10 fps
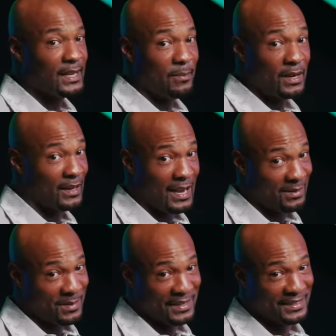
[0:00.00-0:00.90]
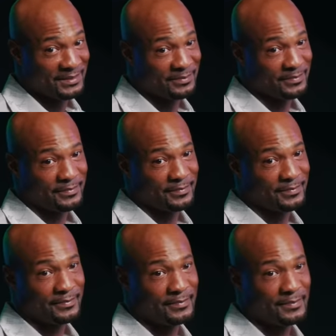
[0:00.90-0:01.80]
done made a lot of money
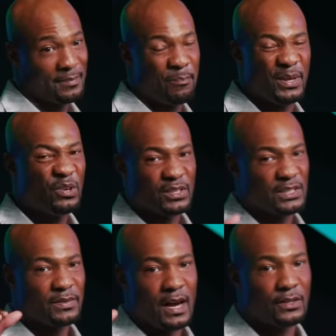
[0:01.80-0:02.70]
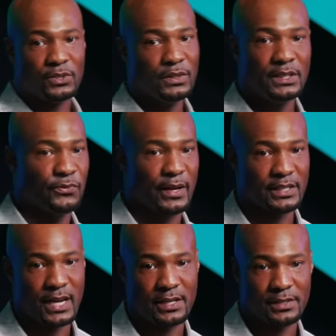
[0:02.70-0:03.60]
billions of dollars on these
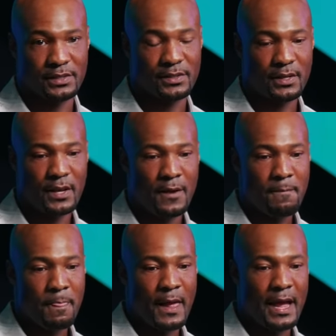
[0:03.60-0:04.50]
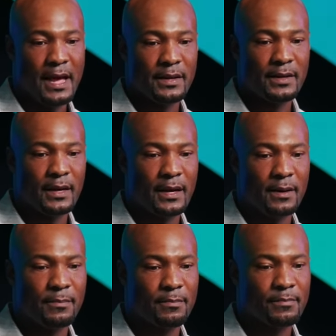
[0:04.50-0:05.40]
franchises. And
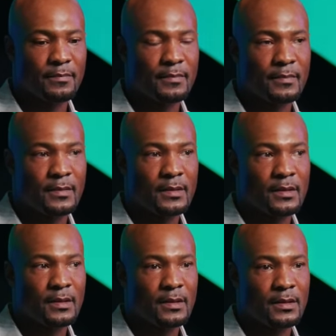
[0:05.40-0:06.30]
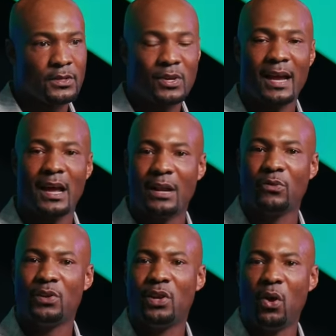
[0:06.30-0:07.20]
um, so I, I,
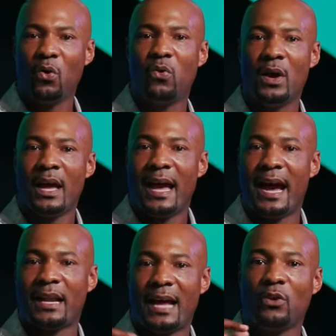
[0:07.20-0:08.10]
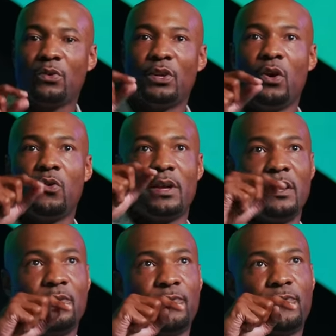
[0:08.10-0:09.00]
don't know how, I don't know
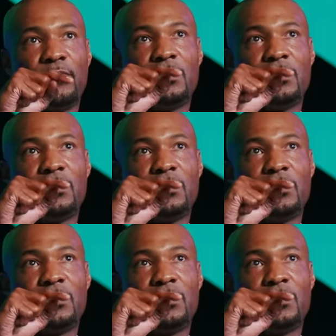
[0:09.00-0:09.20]
if,